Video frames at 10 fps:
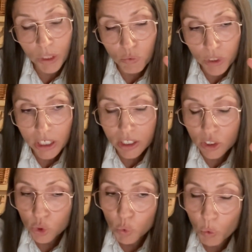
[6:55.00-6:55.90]
really
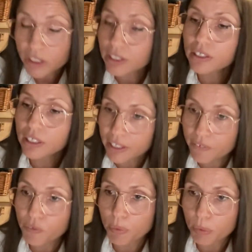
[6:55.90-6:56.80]
knew what the
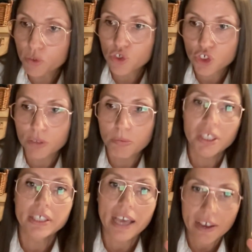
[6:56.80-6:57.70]
deliverables should
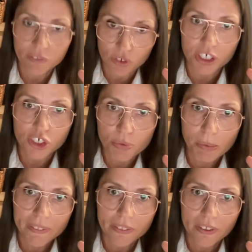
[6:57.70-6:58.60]
be after each
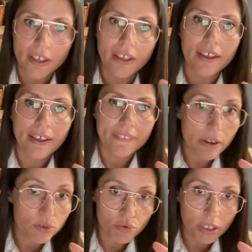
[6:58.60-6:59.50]
month. And
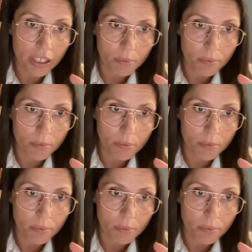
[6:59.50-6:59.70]
that was really